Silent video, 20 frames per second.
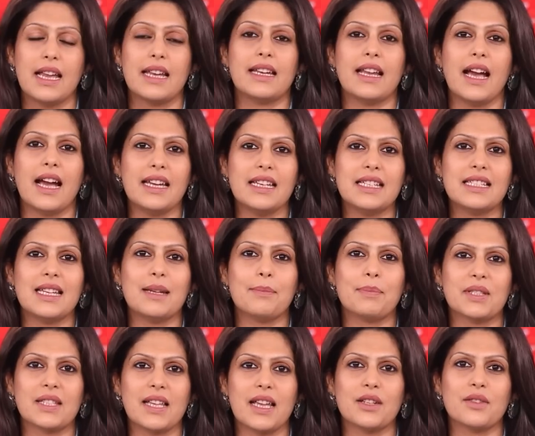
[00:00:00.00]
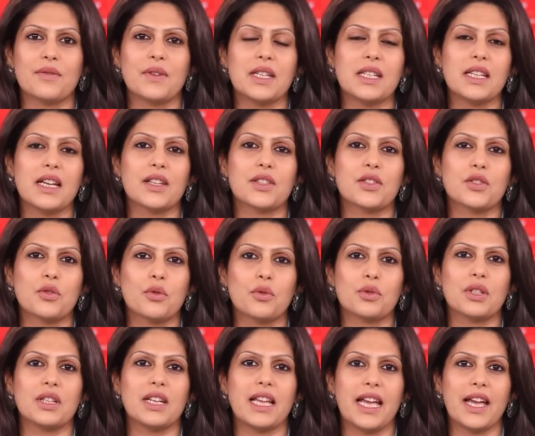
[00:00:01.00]
90% of India's
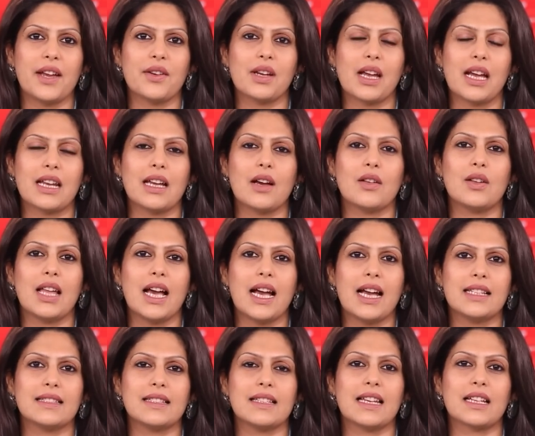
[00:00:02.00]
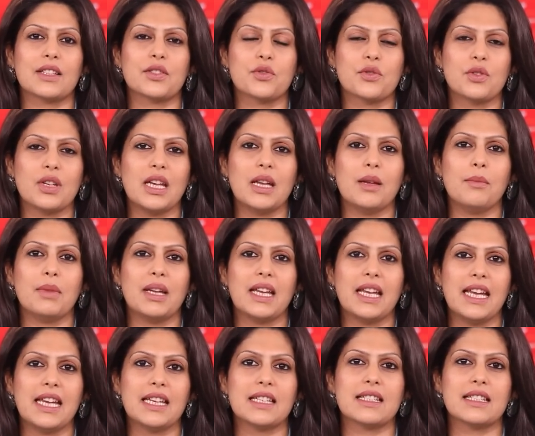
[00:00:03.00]
total area now lies in extreme
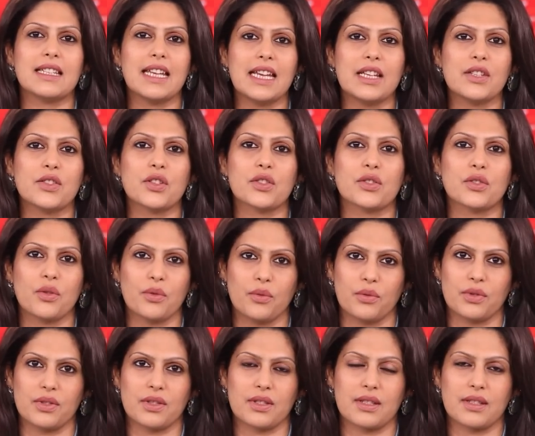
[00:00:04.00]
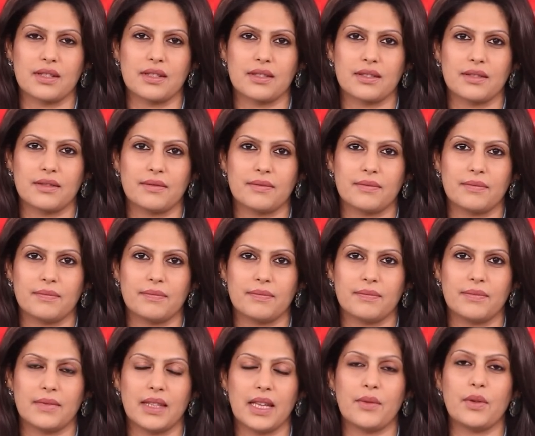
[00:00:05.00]
heat danger zones.
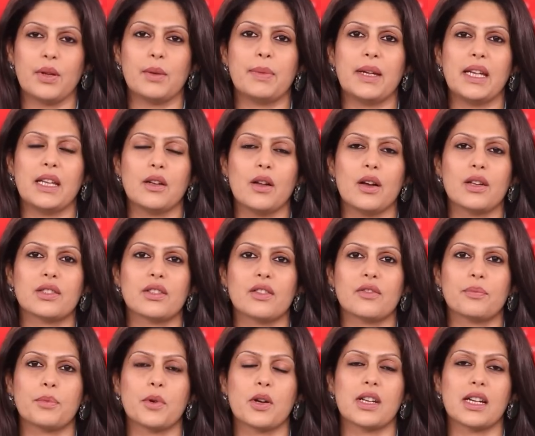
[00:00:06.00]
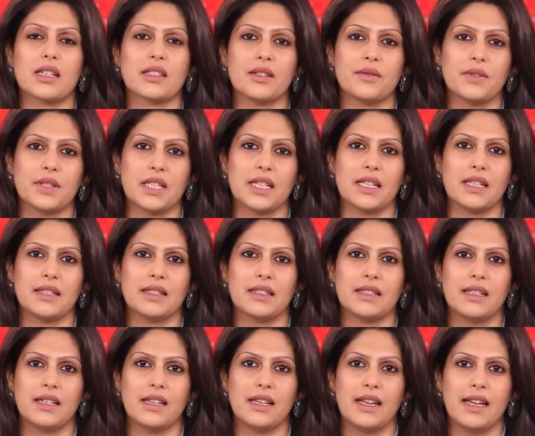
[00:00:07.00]
There will be loss of productivity.
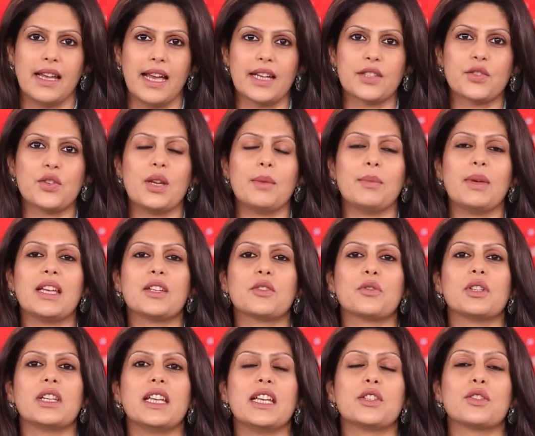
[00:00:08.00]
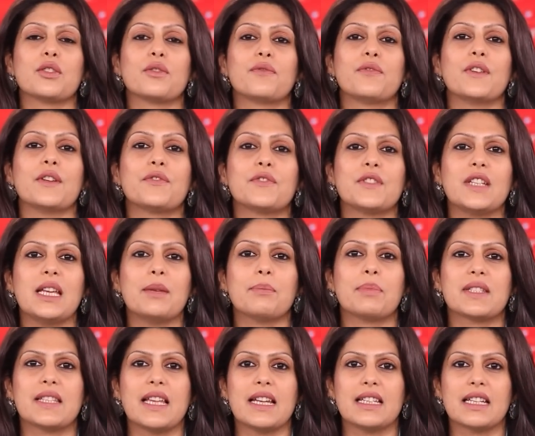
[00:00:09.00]
Extreme heat could lead to
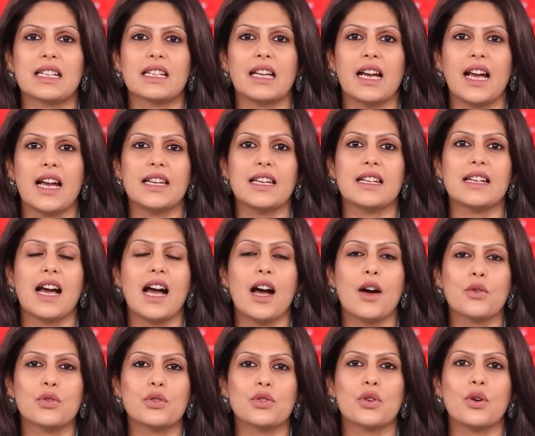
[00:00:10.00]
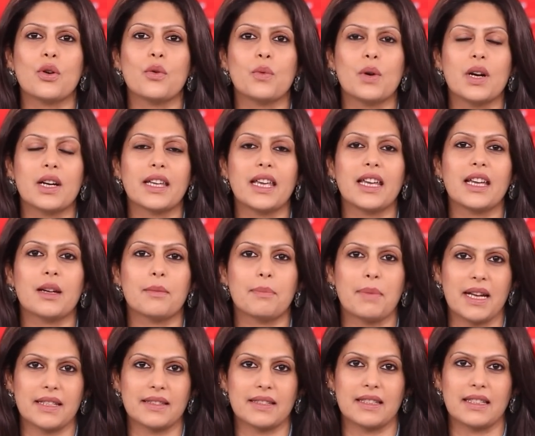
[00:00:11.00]
15% decline in outdoor working
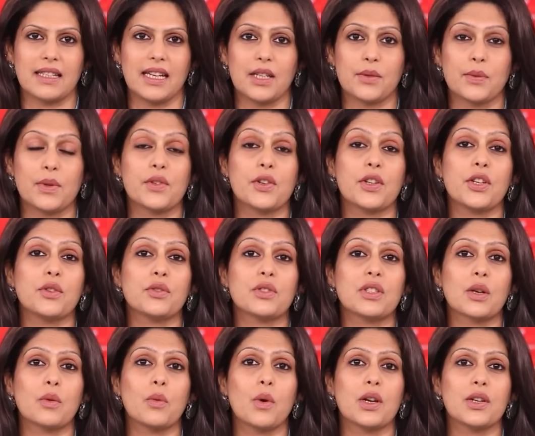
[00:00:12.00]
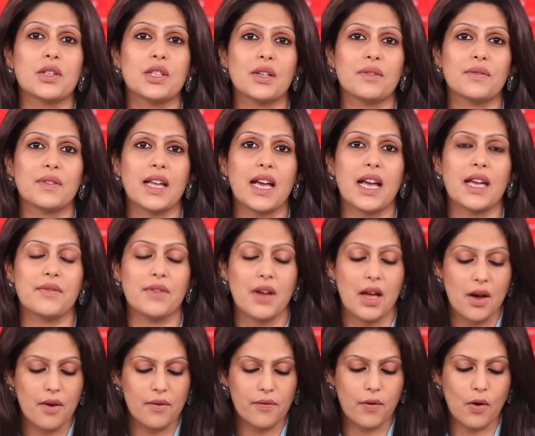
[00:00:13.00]
capacity. It will reduce the quality of life.
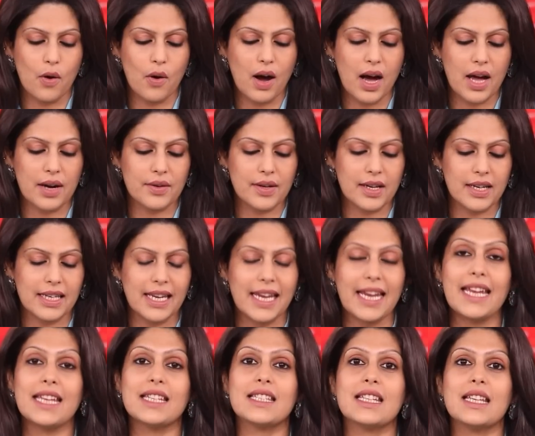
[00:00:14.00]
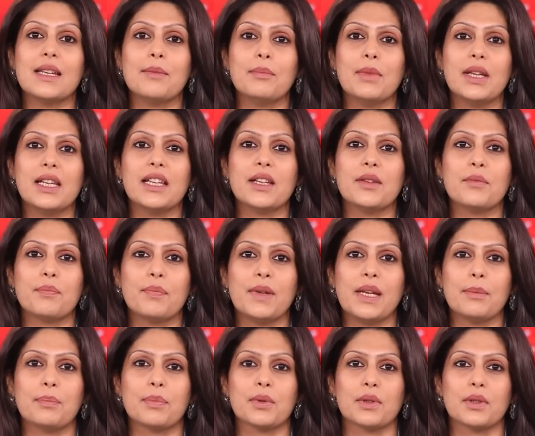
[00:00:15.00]
480 million
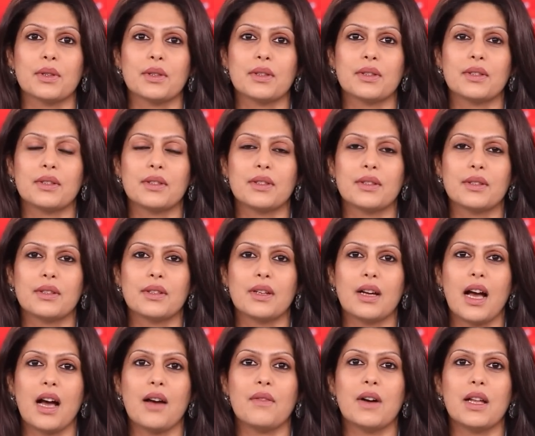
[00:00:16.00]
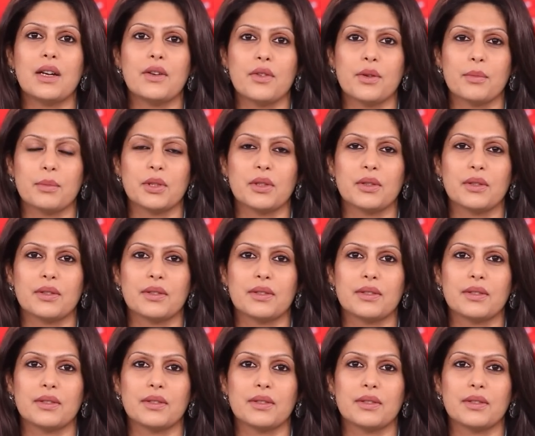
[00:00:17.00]
people are vulnerable